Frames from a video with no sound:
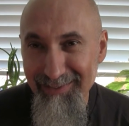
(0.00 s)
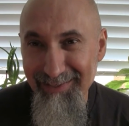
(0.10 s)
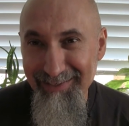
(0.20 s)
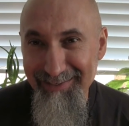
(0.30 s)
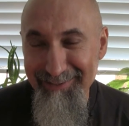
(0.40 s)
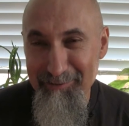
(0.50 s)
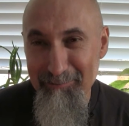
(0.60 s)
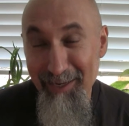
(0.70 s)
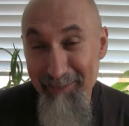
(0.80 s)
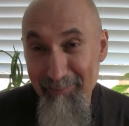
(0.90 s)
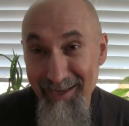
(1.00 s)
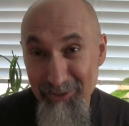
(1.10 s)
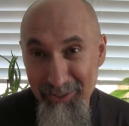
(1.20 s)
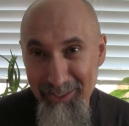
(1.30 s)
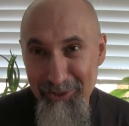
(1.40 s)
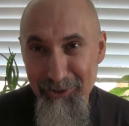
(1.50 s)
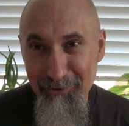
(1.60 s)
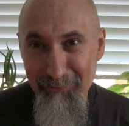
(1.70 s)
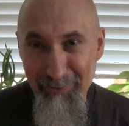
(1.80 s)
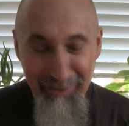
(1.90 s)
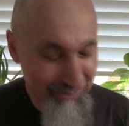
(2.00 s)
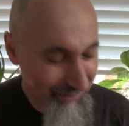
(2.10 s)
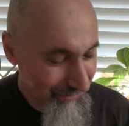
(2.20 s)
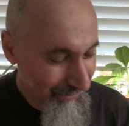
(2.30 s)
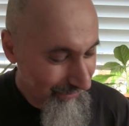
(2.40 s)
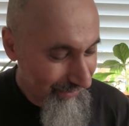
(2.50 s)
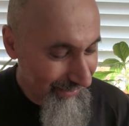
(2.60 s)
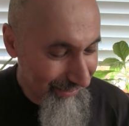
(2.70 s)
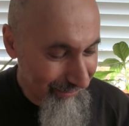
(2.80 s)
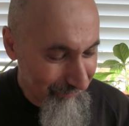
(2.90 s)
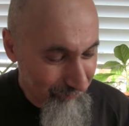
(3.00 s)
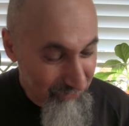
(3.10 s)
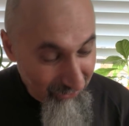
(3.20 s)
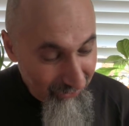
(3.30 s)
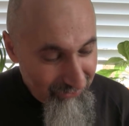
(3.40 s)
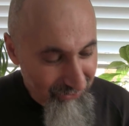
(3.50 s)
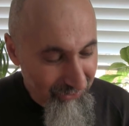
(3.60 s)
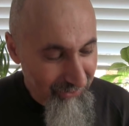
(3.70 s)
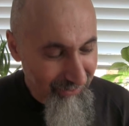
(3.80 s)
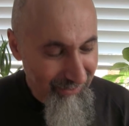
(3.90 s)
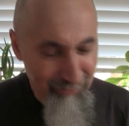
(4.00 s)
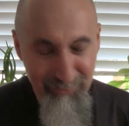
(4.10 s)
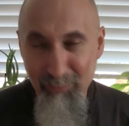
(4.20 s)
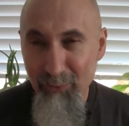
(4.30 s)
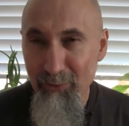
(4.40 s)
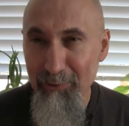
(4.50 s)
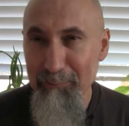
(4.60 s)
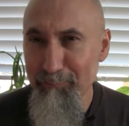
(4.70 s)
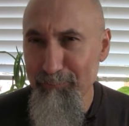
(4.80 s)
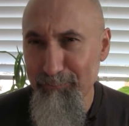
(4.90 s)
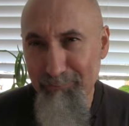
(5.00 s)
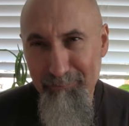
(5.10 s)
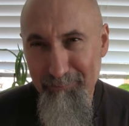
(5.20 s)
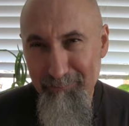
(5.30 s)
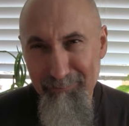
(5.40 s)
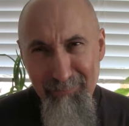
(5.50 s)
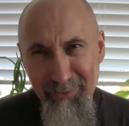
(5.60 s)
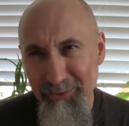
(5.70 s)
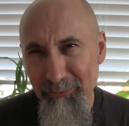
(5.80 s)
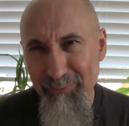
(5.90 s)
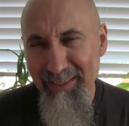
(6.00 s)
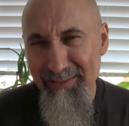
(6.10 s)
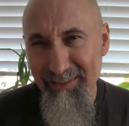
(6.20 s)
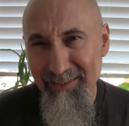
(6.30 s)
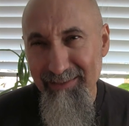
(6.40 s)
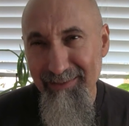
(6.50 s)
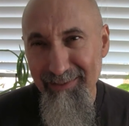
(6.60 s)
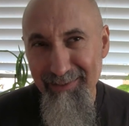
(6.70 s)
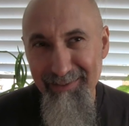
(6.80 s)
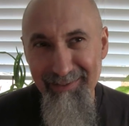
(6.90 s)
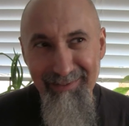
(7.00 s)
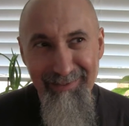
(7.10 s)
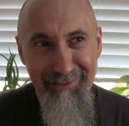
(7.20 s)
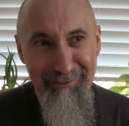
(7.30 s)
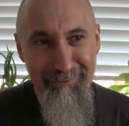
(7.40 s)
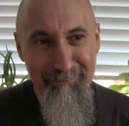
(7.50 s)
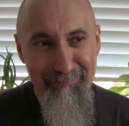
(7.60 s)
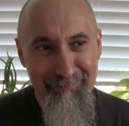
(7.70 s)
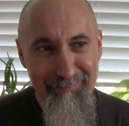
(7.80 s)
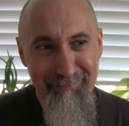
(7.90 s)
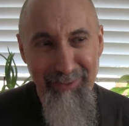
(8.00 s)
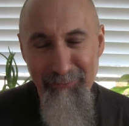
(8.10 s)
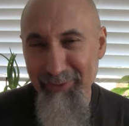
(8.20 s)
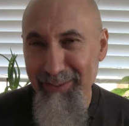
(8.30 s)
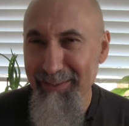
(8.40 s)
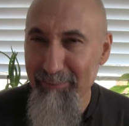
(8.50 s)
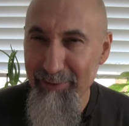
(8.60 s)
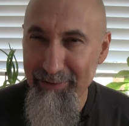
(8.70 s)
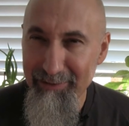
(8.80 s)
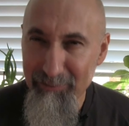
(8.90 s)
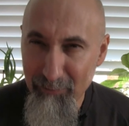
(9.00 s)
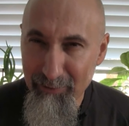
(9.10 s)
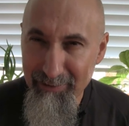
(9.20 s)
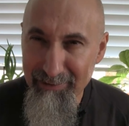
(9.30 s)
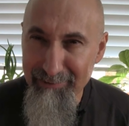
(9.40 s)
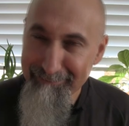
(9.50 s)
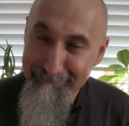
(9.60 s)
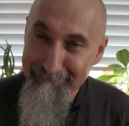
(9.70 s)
uh, my imagination, right? And the odds are I was more, you know, back then um, my reading abilities weren't as